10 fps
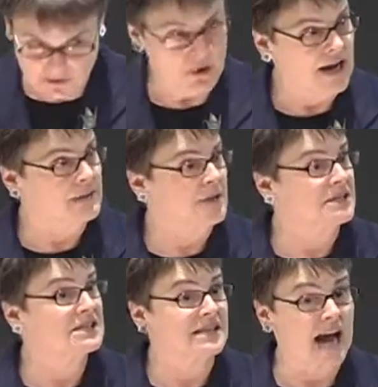you had to be a
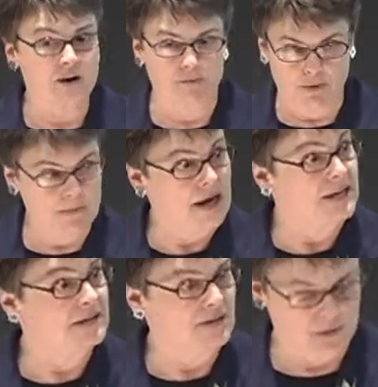desirable
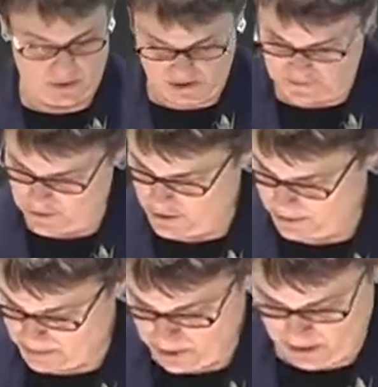maiden in order for your
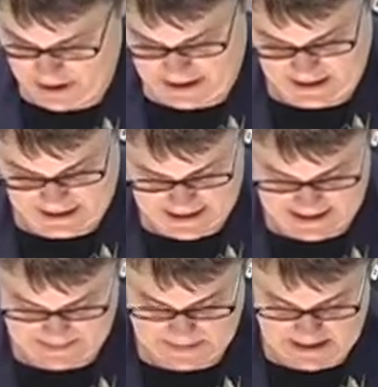purity
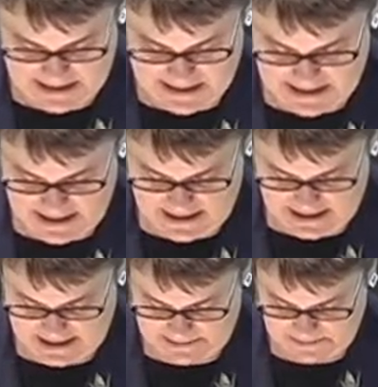um,
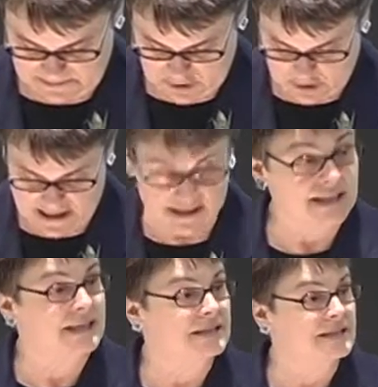to um,
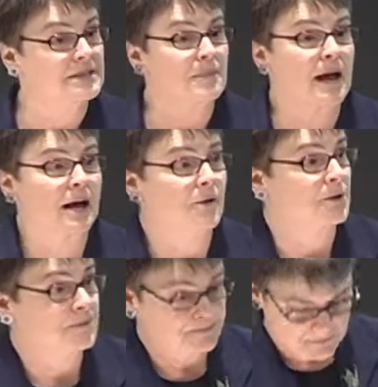translate into
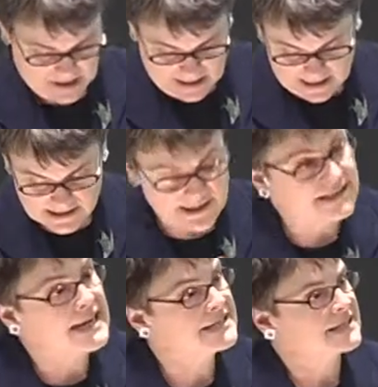power. In
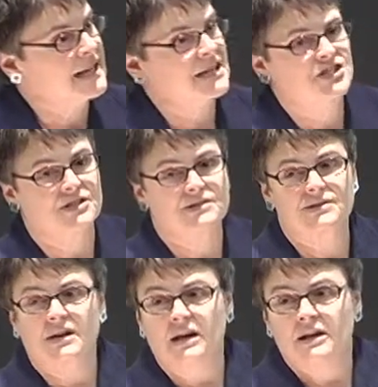saints'
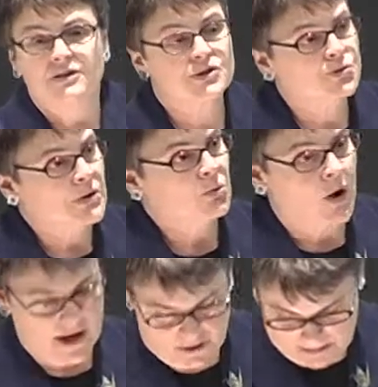legends, this
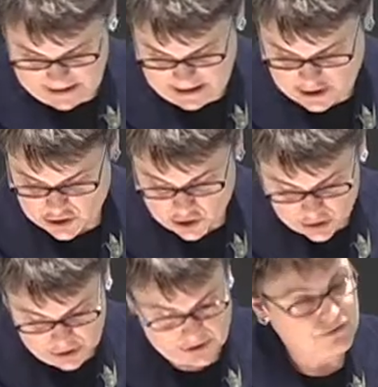requirement
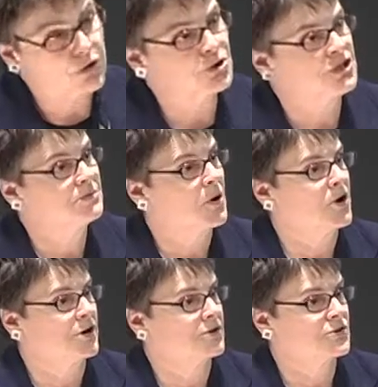turned virgin
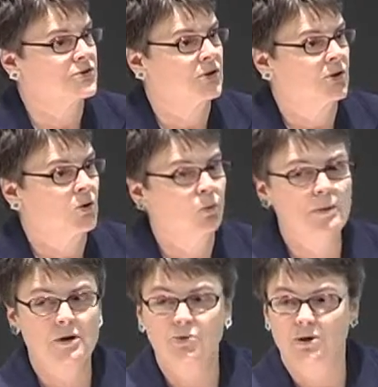martyrs,
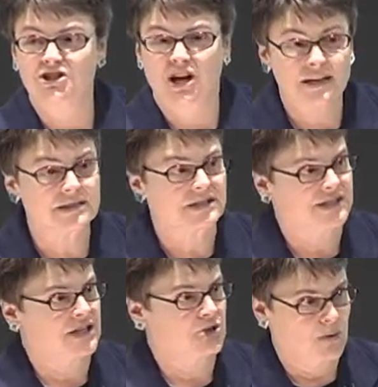women who rejected
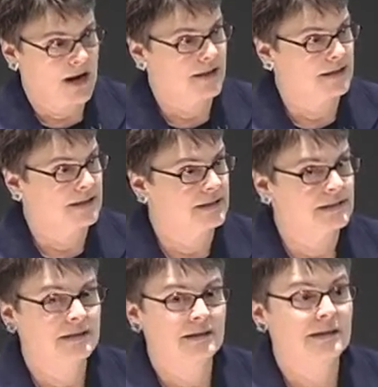sexuality,
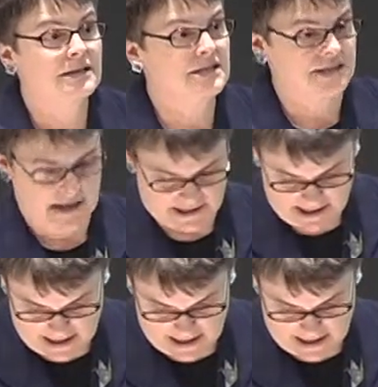into sex